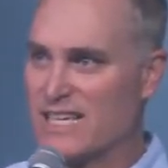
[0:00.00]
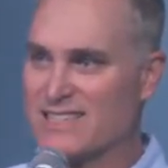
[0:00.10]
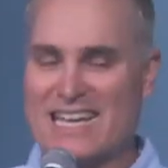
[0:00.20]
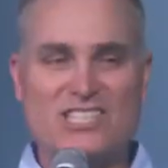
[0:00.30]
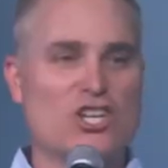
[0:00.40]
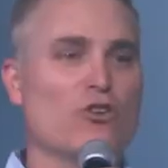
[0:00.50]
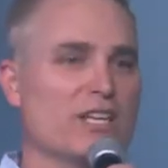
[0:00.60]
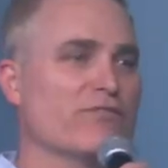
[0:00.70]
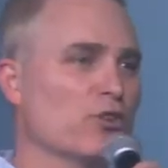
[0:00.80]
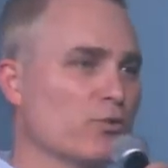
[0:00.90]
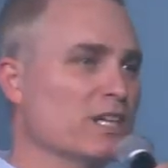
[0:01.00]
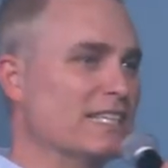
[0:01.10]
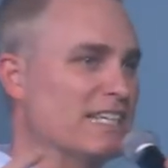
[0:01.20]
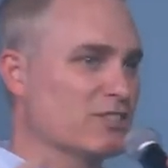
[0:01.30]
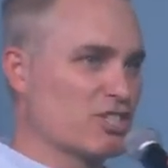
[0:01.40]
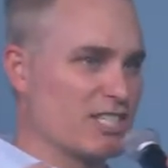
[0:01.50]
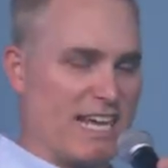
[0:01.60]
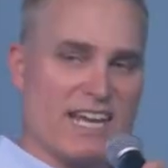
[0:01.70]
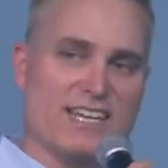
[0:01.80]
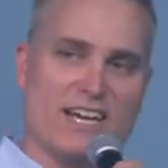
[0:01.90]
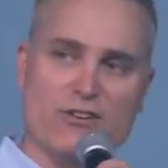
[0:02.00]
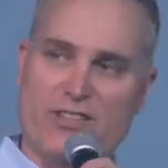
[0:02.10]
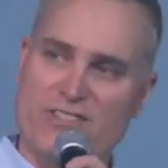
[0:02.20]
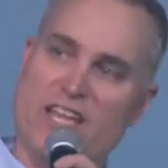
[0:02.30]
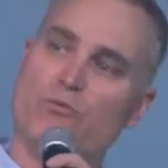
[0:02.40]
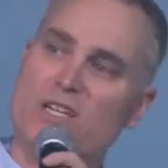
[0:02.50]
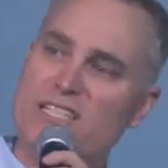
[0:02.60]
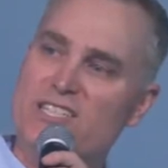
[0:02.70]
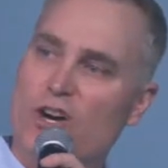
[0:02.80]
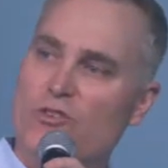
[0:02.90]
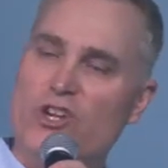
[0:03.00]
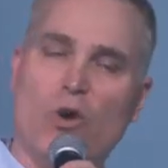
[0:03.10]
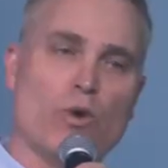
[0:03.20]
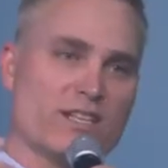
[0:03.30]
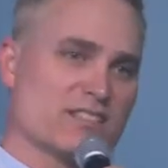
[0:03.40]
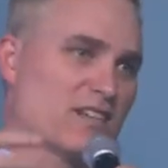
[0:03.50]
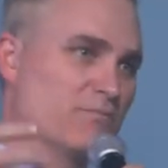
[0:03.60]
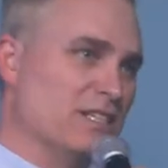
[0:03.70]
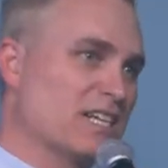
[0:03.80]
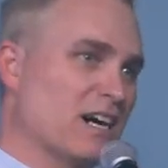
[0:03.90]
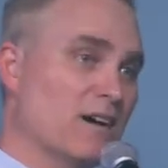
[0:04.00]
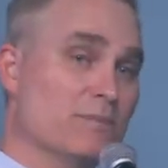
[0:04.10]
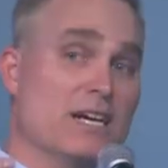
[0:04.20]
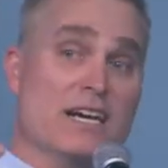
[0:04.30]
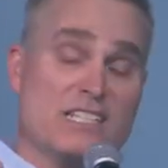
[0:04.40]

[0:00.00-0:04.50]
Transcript: that they don't even really understand yet, or that they really don't know what it's going to become.